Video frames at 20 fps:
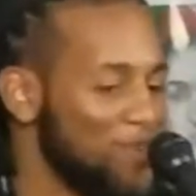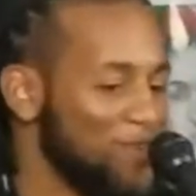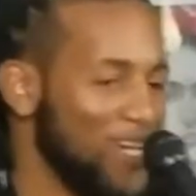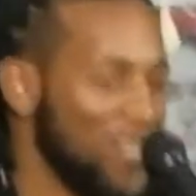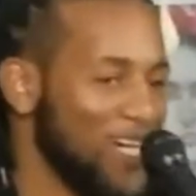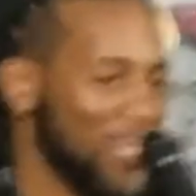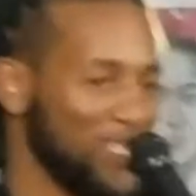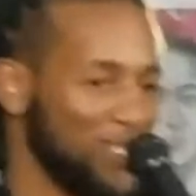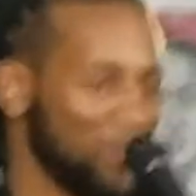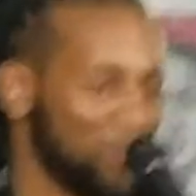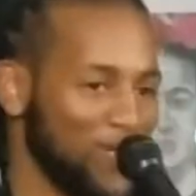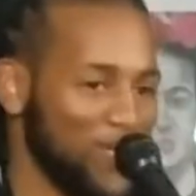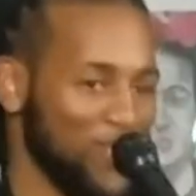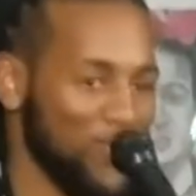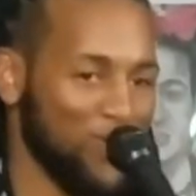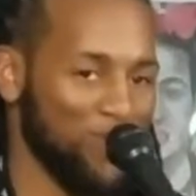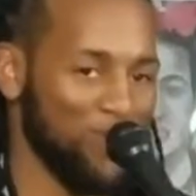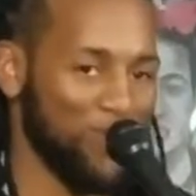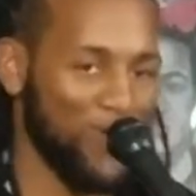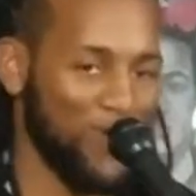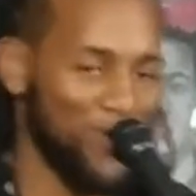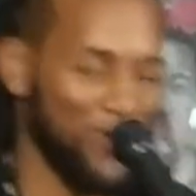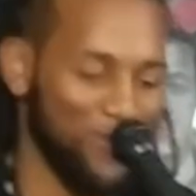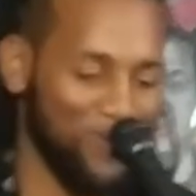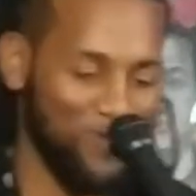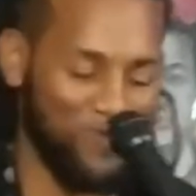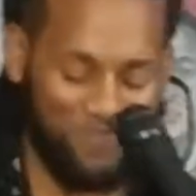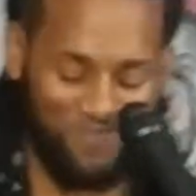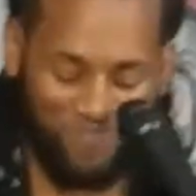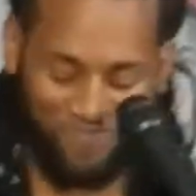her birthday. Very special
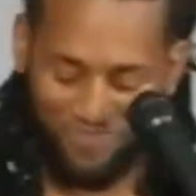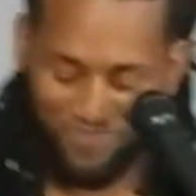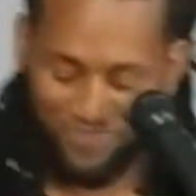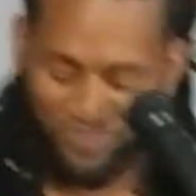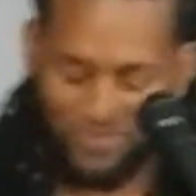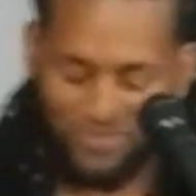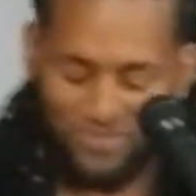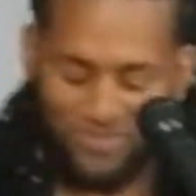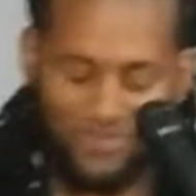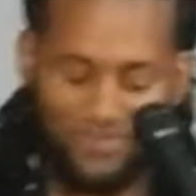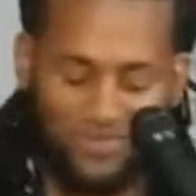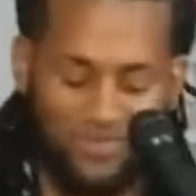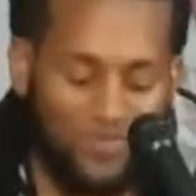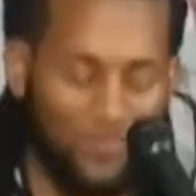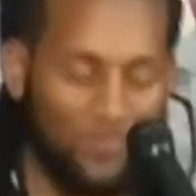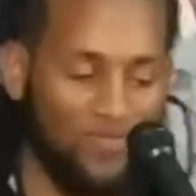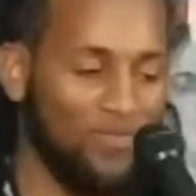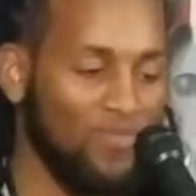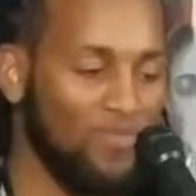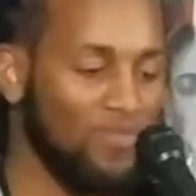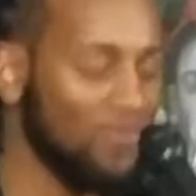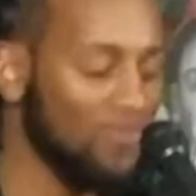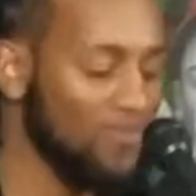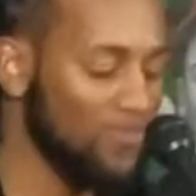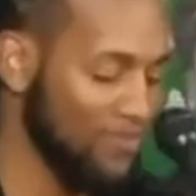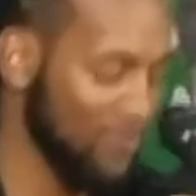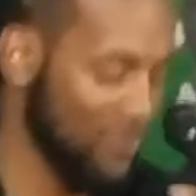poem. I'm gonna